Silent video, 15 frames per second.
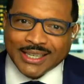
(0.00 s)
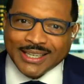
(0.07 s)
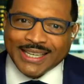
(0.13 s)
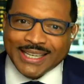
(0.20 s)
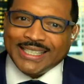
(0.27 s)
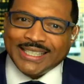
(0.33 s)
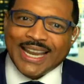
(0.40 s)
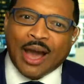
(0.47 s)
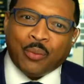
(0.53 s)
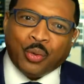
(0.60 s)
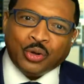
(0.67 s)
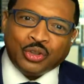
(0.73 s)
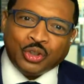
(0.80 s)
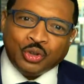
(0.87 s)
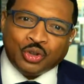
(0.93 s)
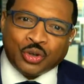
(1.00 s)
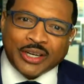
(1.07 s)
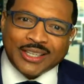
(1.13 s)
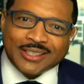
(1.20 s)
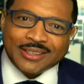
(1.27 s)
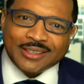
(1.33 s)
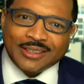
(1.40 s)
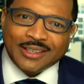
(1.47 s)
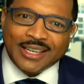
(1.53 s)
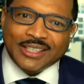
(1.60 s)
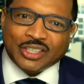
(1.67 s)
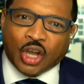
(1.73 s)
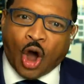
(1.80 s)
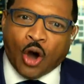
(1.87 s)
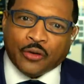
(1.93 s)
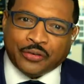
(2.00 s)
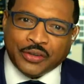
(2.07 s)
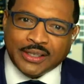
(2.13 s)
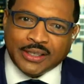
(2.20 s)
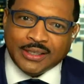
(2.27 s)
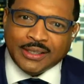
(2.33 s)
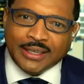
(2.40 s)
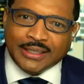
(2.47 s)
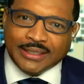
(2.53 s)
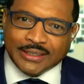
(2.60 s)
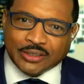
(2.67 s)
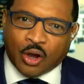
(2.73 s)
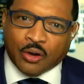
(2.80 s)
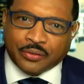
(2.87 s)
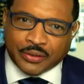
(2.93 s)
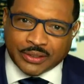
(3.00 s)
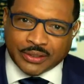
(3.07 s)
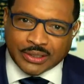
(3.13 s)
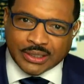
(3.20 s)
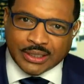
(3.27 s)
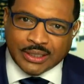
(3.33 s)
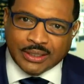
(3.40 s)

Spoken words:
he did not want to drink his coffee in his office.